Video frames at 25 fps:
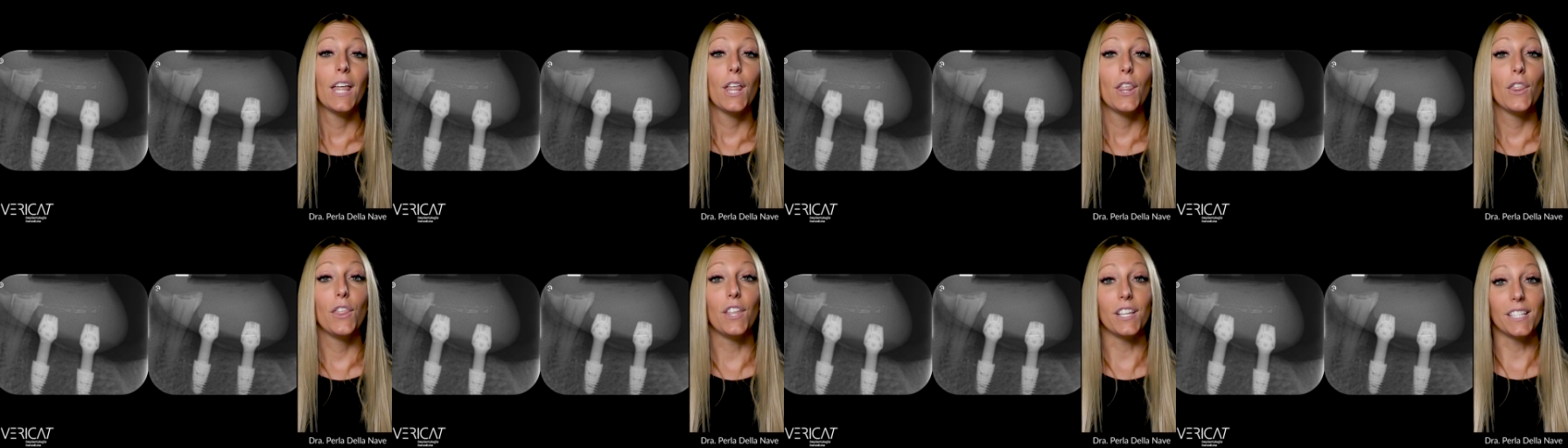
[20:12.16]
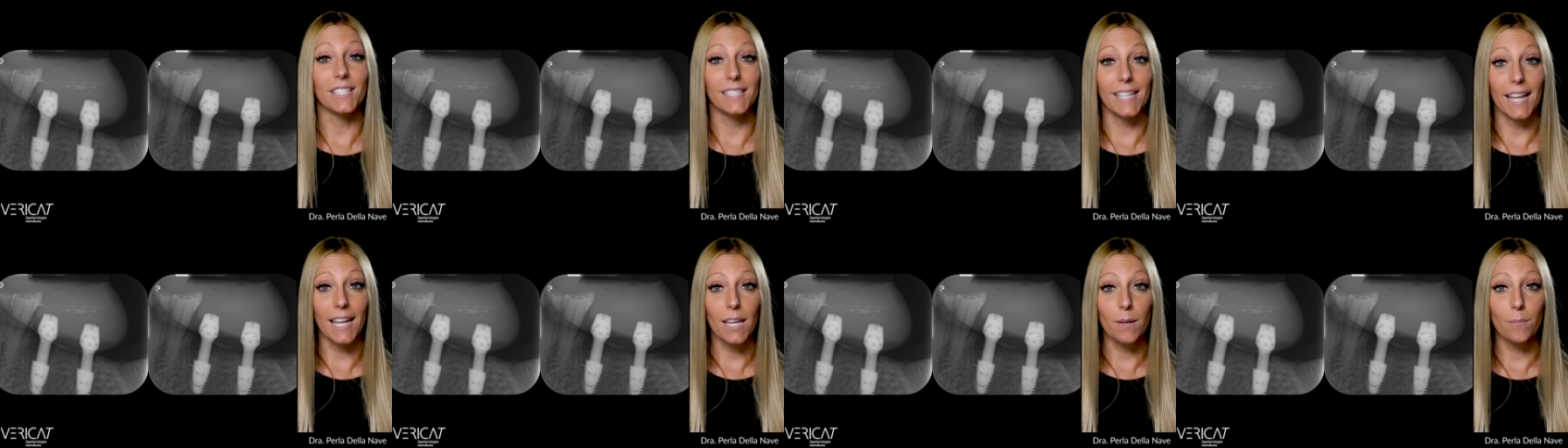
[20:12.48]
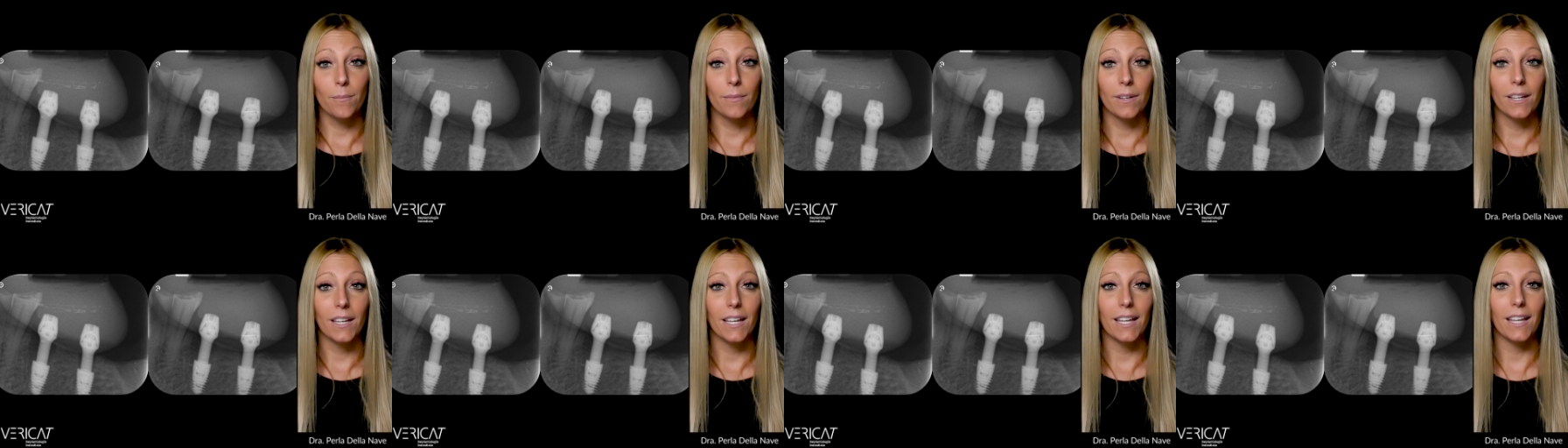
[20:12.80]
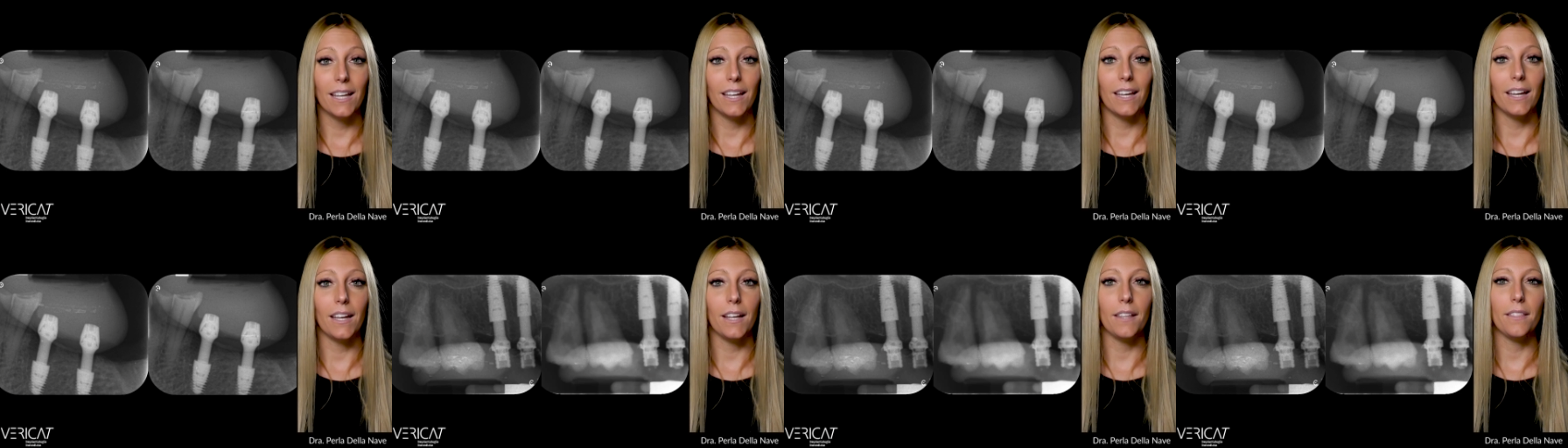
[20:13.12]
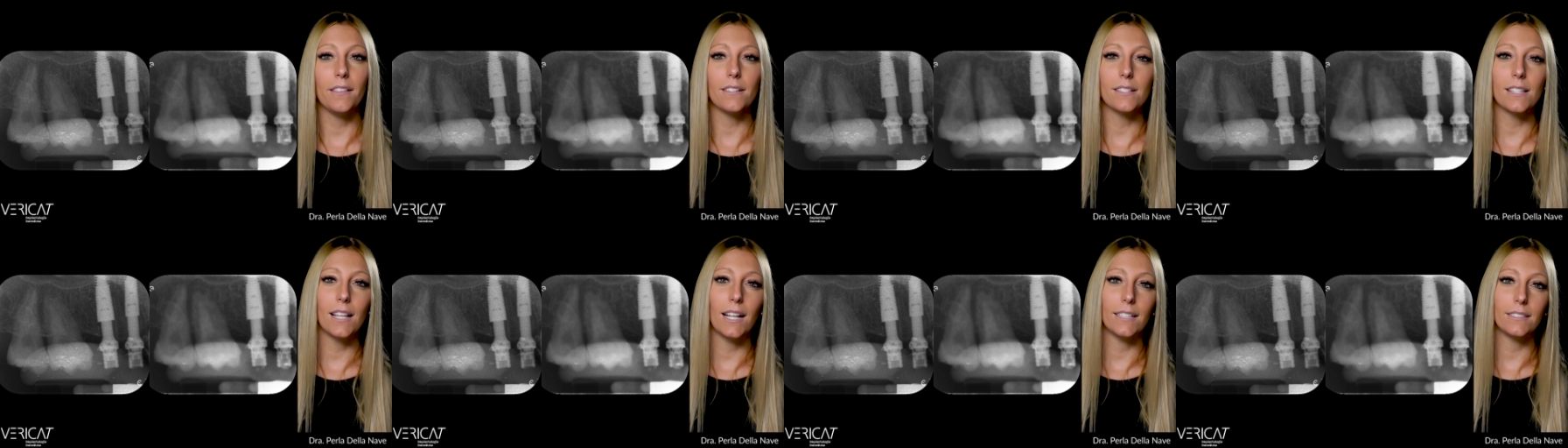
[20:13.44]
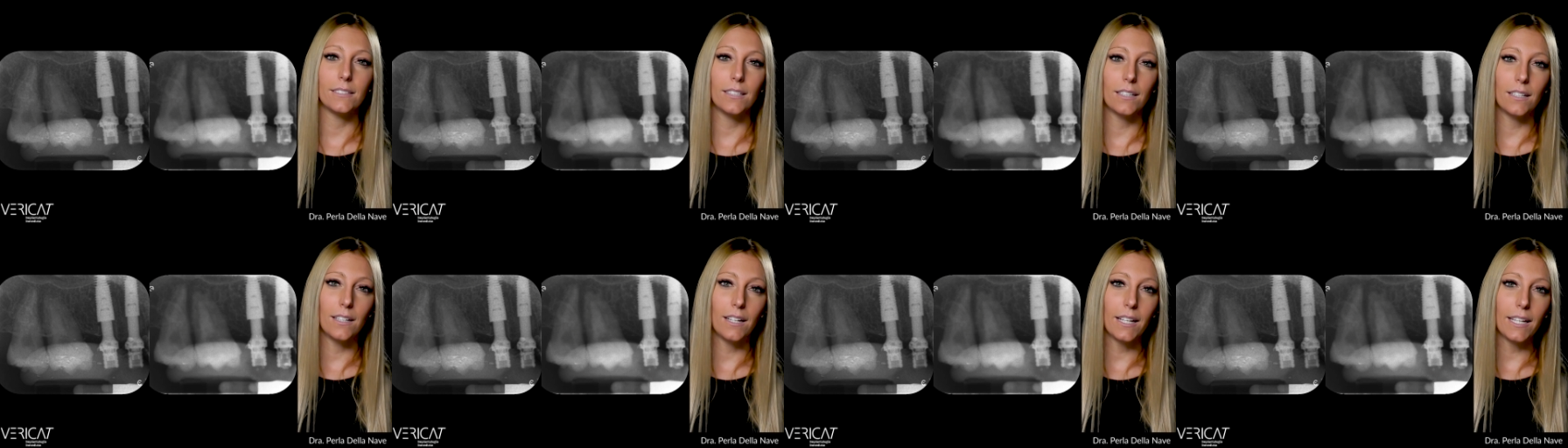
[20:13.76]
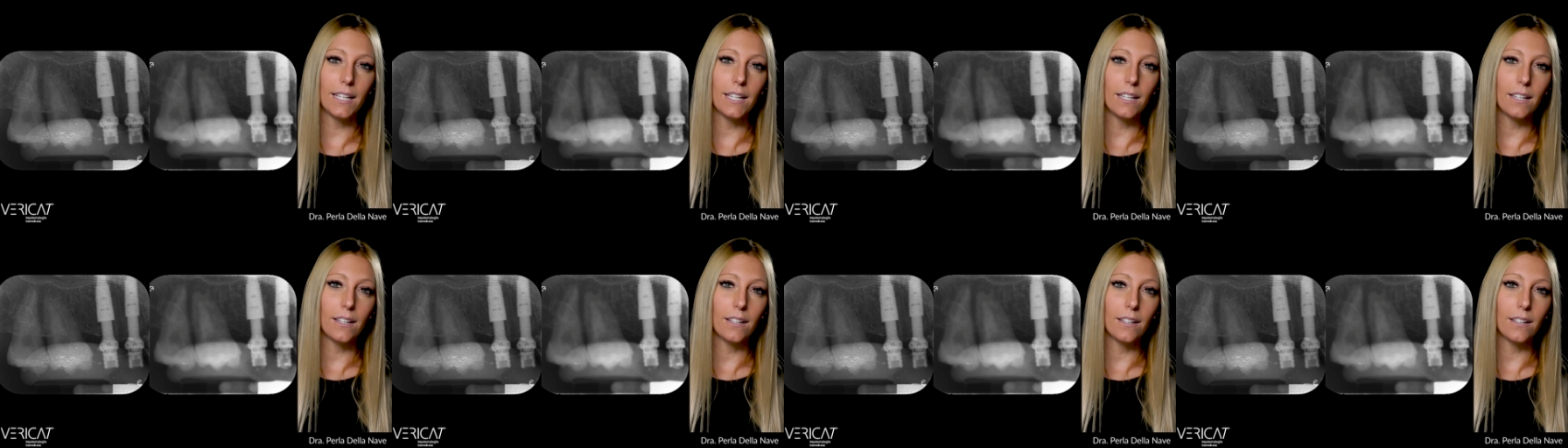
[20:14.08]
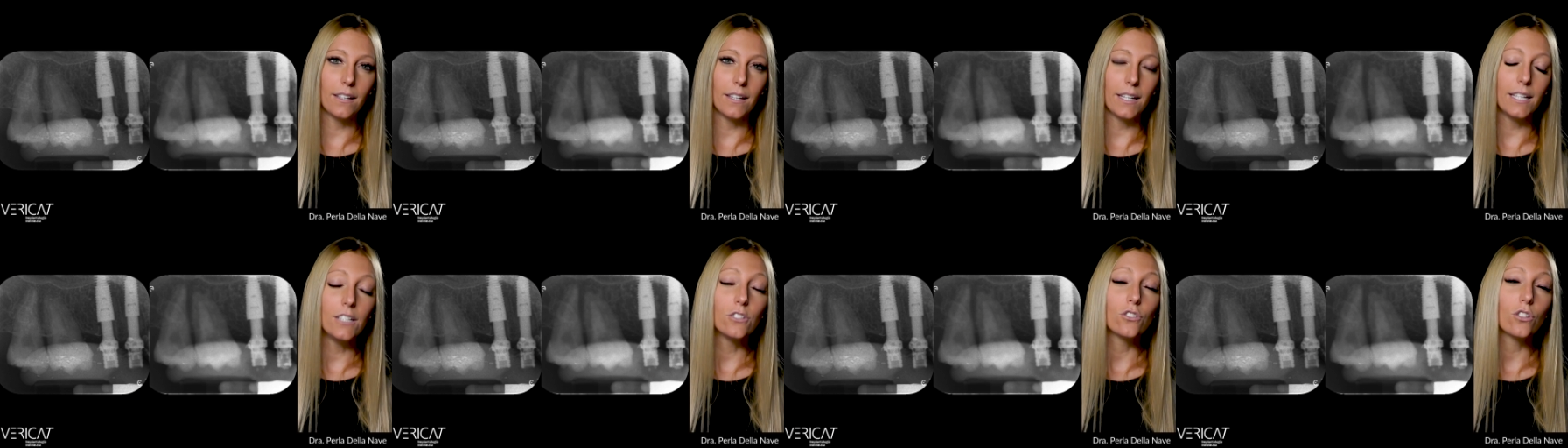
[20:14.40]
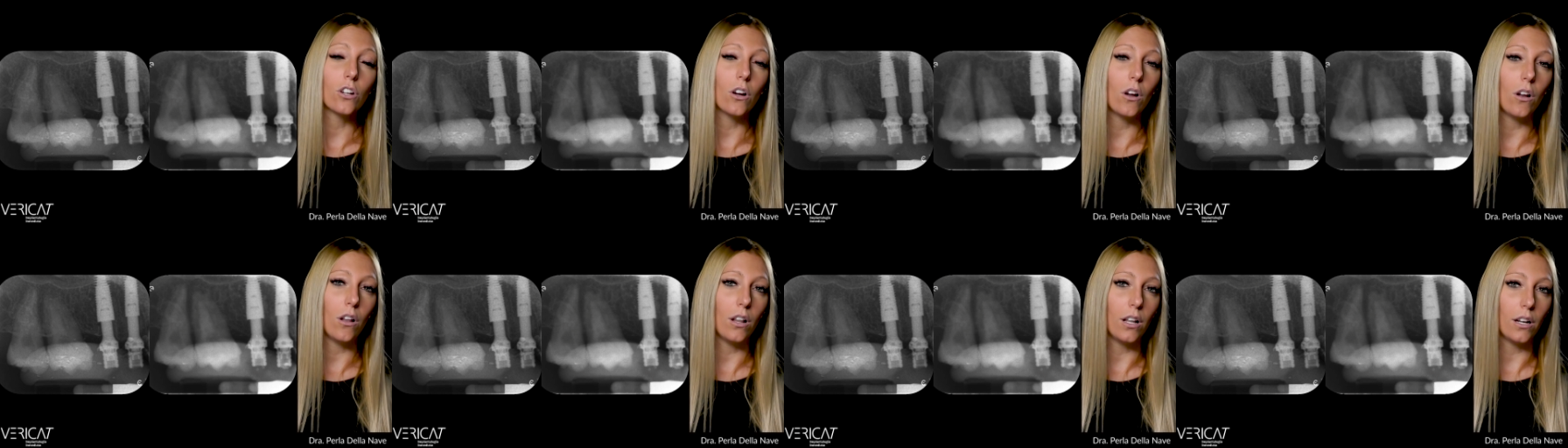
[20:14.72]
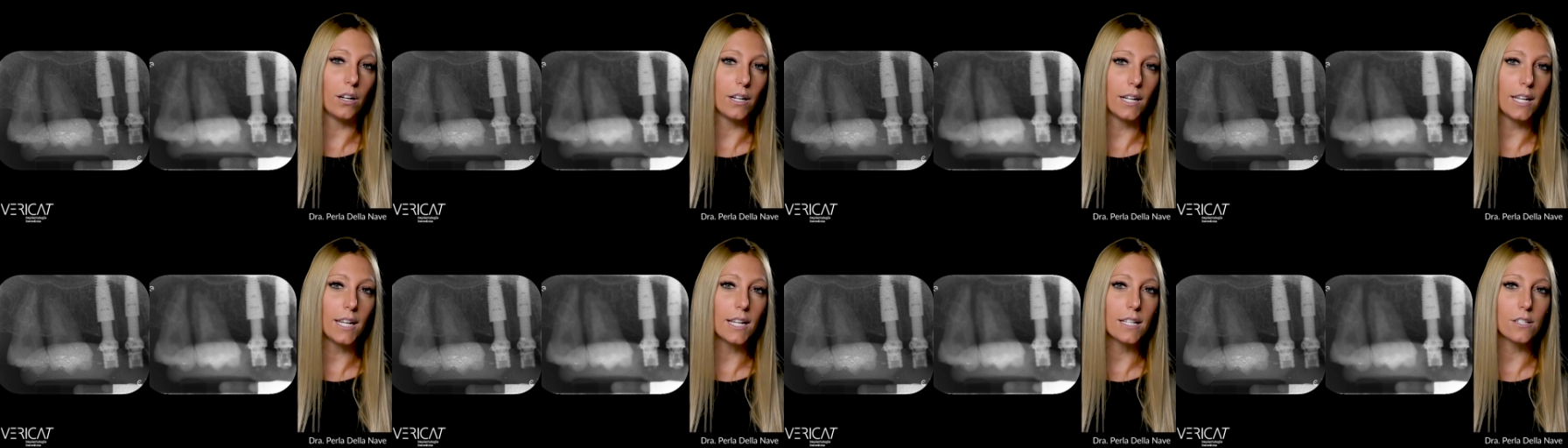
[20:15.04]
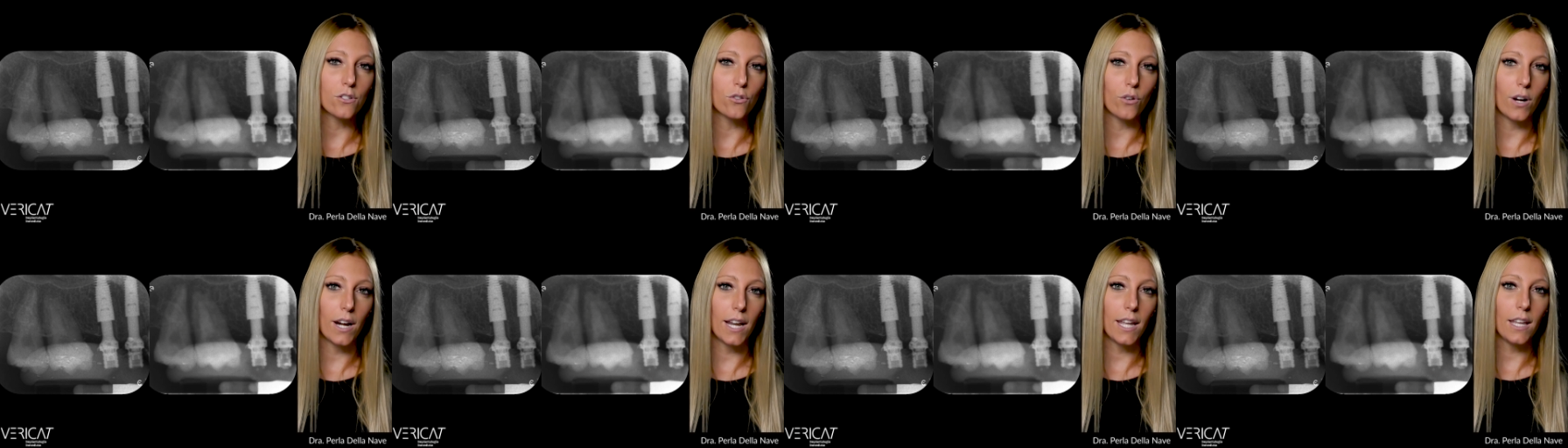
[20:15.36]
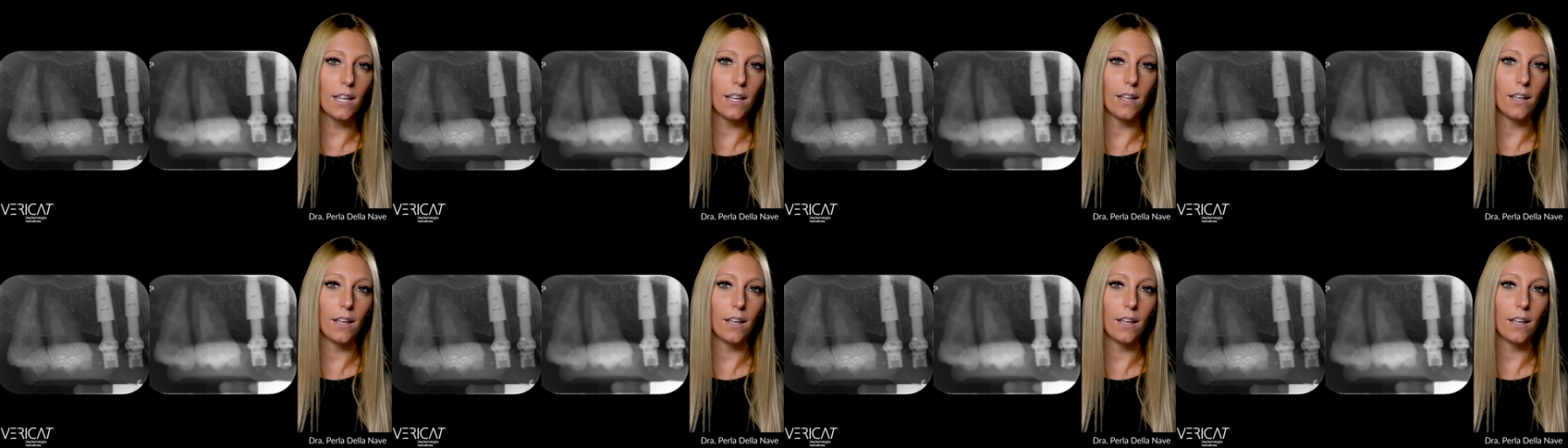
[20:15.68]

The same in this lateral intraoral X-ray.